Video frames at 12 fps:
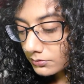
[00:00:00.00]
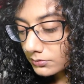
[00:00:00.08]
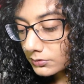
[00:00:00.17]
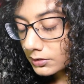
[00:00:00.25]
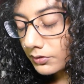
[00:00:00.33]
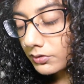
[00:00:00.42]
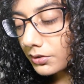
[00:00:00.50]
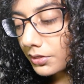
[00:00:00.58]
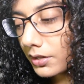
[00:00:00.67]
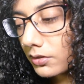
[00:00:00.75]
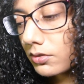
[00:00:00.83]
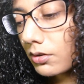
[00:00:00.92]
several
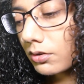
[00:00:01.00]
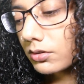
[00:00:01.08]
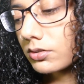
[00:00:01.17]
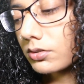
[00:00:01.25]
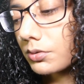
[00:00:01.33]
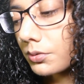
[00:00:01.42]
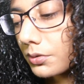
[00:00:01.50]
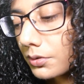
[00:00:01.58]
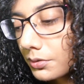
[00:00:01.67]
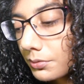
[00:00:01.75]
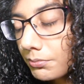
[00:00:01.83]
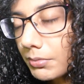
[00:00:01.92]
things you could do,
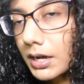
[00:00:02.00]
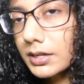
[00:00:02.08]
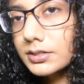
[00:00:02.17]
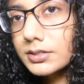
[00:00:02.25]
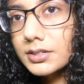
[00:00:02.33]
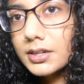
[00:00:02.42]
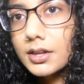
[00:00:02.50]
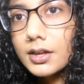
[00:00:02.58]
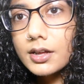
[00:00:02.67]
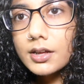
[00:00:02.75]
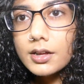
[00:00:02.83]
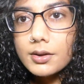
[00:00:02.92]
but
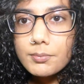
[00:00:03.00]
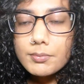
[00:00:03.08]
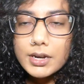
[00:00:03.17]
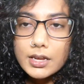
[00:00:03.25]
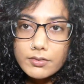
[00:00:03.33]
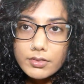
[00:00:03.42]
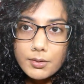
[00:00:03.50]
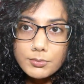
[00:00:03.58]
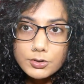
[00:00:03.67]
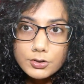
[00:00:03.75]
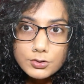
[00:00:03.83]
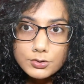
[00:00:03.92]
many of them
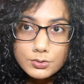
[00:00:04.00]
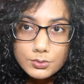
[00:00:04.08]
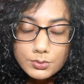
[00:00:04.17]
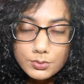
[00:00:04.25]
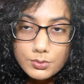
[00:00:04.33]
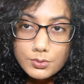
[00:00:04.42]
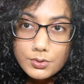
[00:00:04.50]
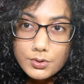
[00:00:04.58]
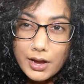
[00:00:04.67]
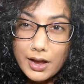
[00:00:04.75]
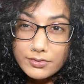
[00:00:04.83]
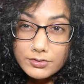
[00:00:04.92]
do
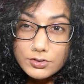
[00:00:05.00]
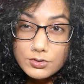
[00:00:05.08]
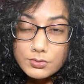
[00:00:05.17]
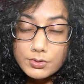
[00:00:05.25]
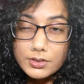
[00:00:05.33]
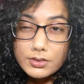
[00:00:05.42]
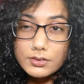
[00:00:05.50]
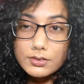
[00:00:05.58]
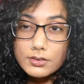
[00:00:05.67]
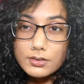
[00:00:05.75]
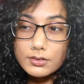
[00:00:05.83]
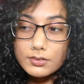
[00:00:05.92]
have to do with
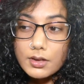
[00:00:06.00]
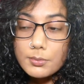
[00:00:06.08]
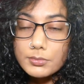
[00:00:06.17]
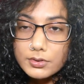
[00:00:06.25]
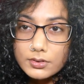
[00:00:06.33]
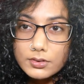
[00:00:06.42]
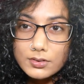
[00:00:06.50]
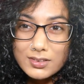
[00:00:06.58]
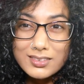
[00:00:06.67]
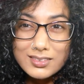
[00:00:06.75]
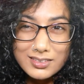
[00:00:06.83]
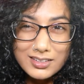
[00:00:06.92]
some
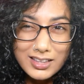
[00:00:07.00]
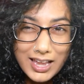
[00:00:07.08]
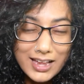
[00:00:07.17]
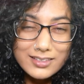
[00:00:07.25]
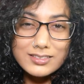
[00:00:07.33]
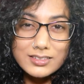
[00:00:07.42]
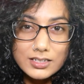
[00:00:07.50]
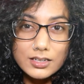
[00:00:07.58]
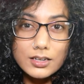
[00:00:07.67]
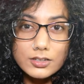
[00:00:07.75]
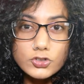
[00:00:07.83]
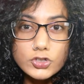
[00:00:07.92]
scholastic
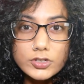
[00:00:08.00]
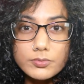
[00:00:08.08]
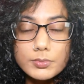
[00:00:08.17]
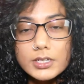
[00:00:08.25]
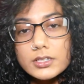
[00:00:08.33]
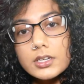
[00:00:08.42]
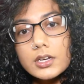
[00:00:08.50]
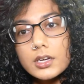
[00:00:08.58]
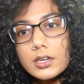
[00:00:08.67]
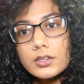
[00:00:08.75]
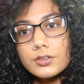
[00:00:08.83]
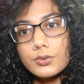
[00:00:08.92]
achievement,
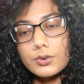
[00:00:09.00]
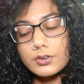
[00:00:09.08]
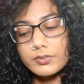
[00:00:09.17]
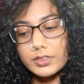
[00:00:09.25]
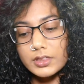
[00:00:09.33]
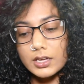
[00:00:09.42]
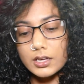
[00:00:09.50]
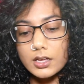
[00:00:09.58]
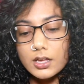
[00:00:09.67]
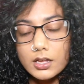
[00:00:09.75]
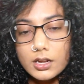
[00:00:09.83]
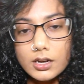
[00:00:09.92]
sort of a thing,
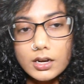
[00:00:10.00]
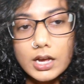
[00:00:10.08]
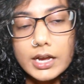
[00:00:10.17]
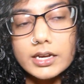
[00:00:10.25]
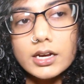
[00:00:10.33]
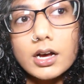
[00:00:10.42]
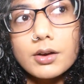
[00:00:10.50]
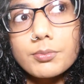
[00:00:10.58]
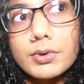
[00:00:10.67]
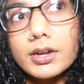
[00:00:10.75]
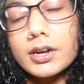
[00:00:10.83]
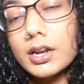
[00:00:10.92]
like
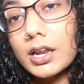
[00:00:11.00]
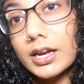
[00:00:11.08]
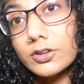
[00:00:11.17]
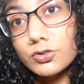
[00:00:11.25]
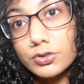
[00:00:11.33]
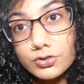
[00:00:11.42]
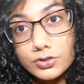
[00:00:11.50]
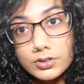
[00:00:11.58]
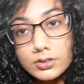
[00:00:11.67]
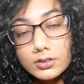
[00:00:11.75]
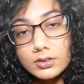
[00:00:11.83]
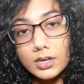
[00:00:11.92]
an electrician.
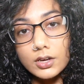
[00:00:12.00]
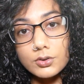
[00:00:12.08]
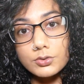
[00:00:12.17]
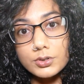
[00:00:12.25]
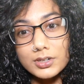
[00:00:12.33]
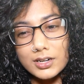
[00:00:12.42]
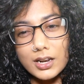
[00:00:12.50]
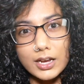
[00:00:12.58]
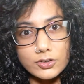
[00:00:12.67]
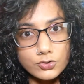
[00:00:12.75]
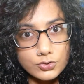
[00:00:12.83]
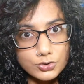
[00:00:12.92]
They go to an
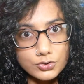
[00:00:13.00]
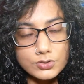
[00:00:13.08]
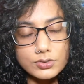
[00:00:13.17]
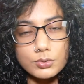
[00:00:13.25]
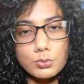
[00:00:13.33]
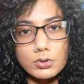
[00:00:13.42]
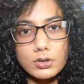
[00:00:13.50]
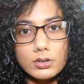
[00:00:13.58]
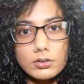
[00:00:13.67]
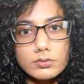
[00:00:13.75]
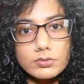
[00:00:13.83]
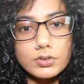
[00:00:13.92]
electrician school
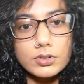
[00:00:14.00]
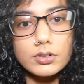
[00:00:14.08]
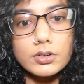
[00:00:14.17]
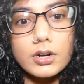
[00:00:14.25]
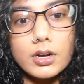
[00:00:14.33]
for